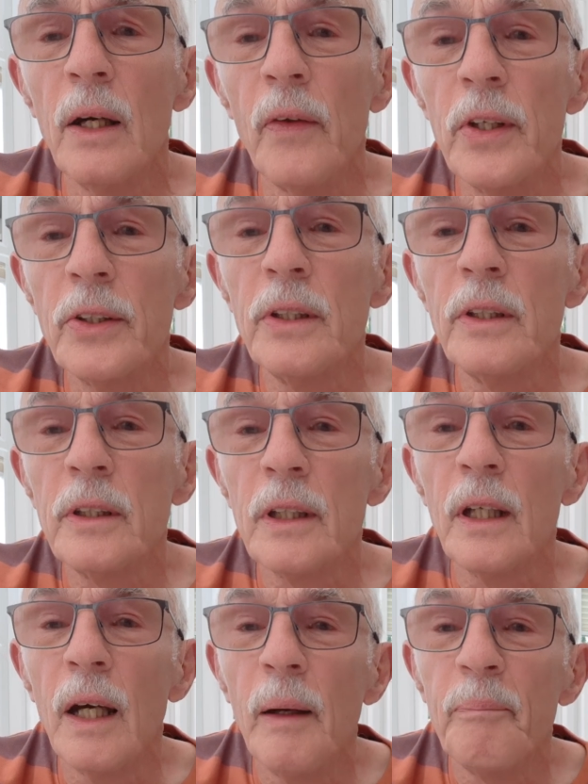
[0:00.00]
This is
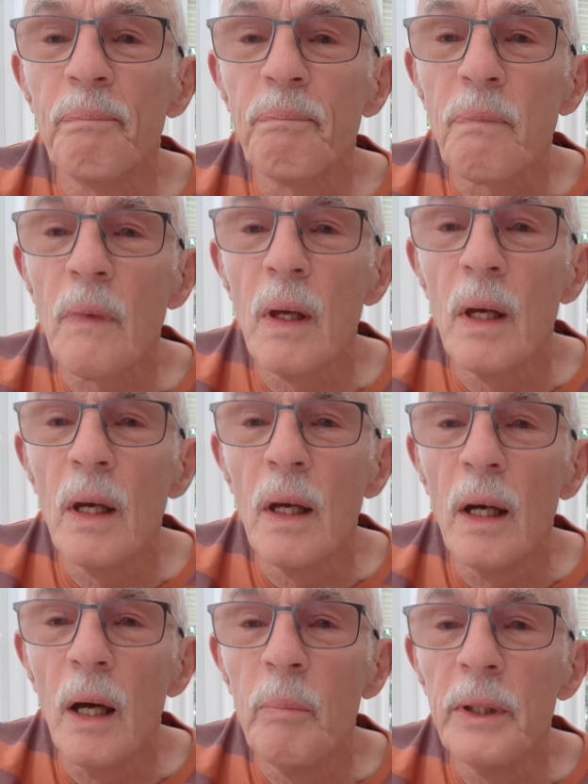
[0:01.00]

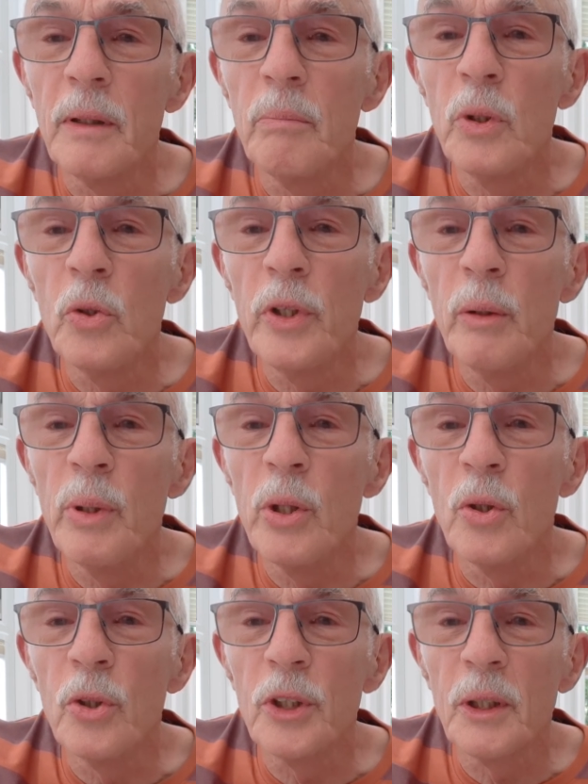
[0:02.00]
a bit of Moody
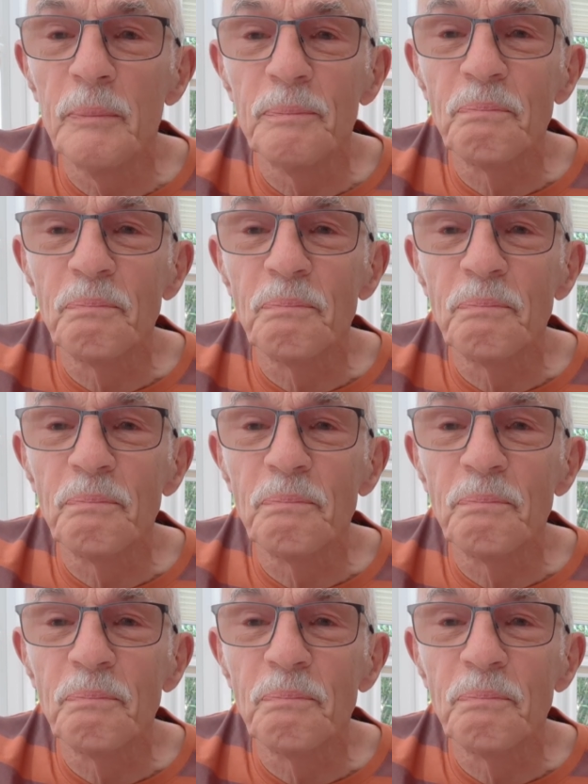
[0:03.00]
Bruce.